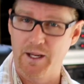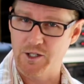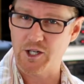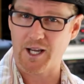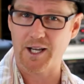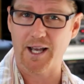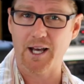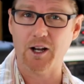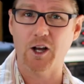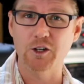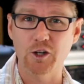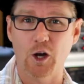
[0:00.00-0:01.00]
Check it out.
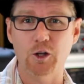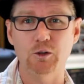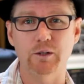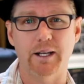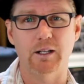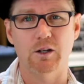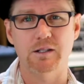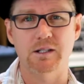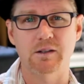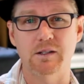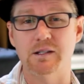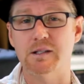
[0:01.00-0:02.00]
I know you'll get
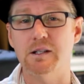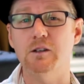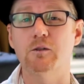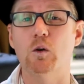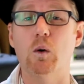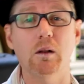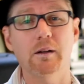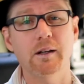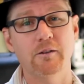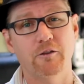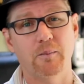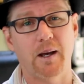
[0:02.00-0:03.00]
lost in the sea of
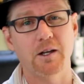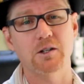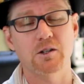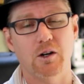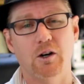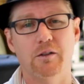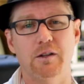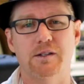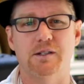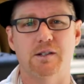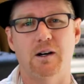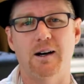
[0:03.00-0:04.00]
quality information on
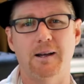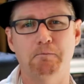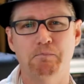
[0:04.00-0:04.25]
this site.